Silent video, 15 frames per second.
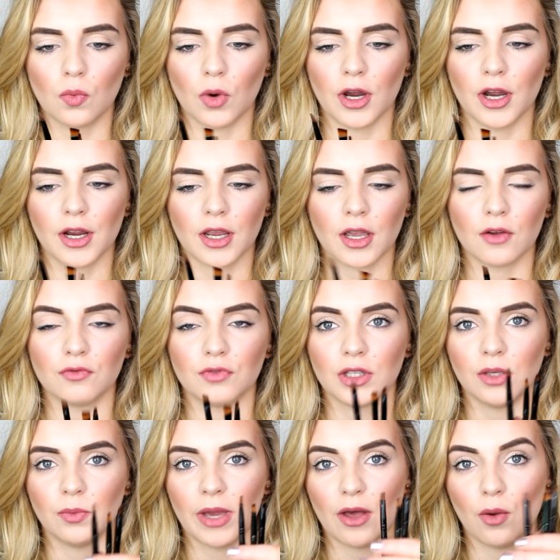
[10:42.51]
work
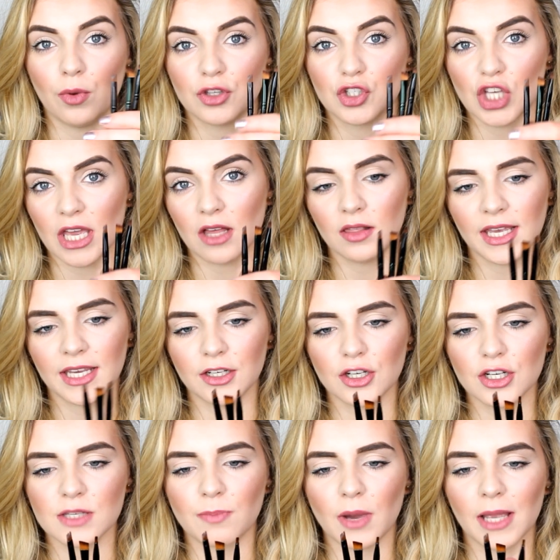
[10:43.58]
really well with gel
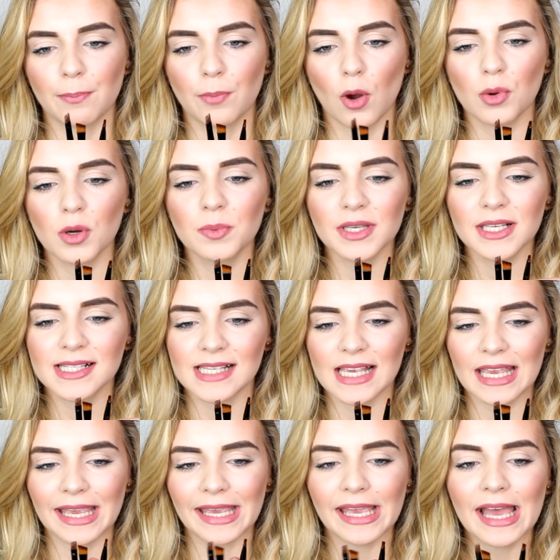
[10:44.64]
liners, but I'd probably
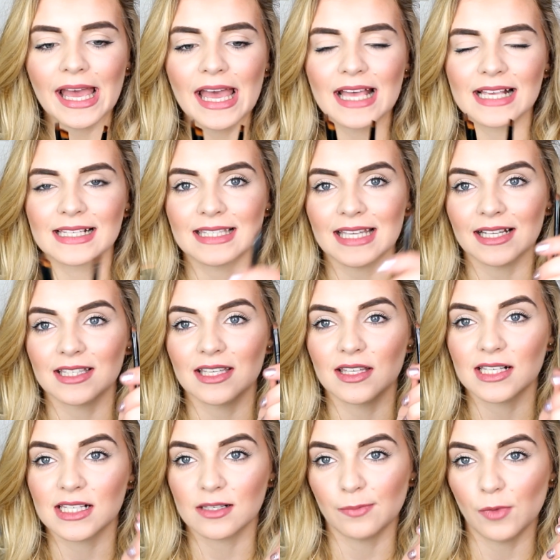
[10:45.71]
say stick to the
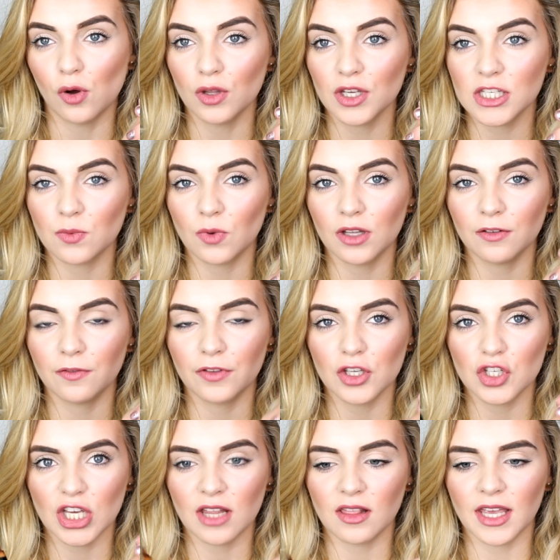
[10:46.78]
smallest one for the
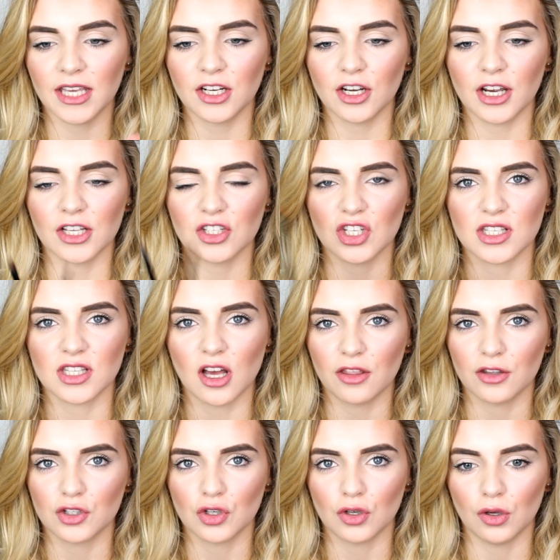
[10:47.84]
gel liner and just the
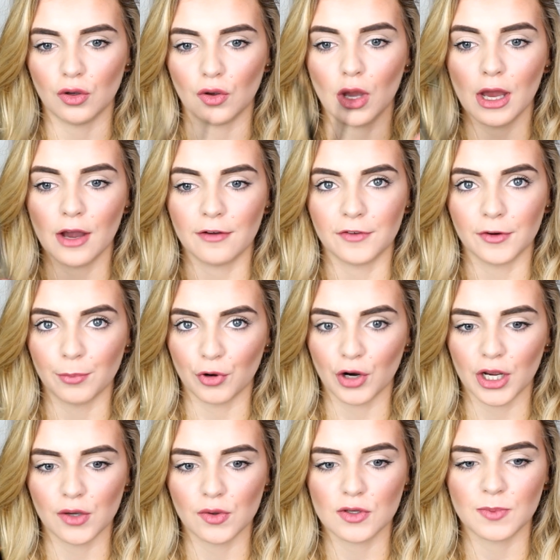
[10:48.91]
other 2 for
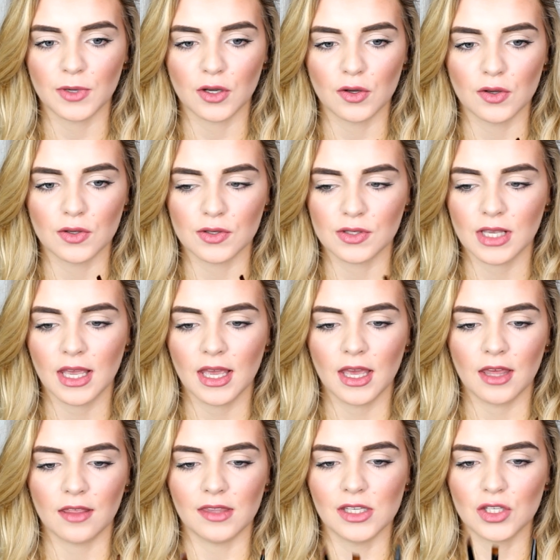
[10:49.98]
brows, because
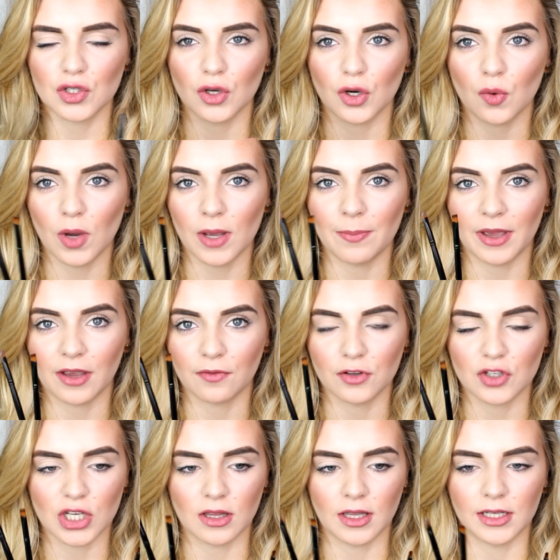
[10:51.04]
these 2 are quite big for
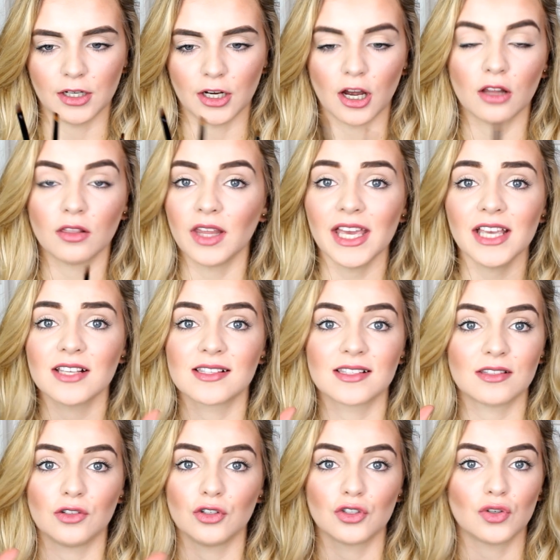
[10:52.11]
gel liner.
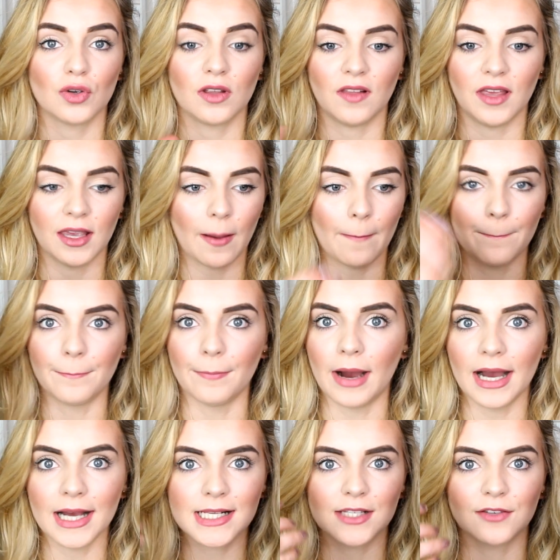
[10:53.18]
Unless you're doing like
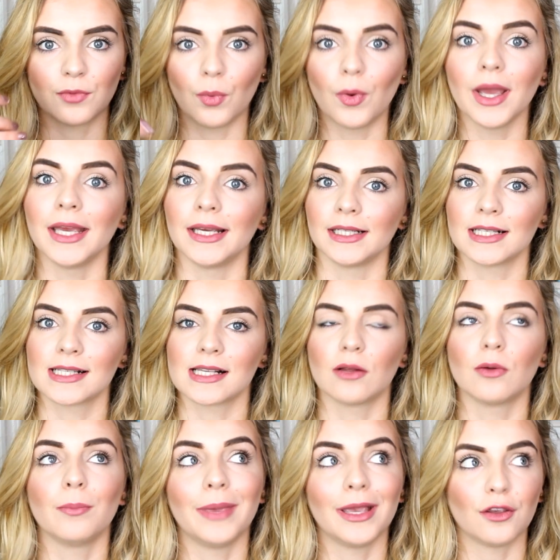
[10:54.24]
massive wings
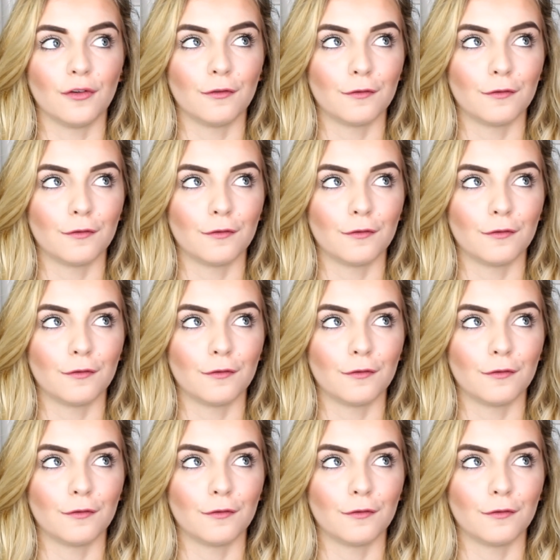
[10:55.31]
that'll make you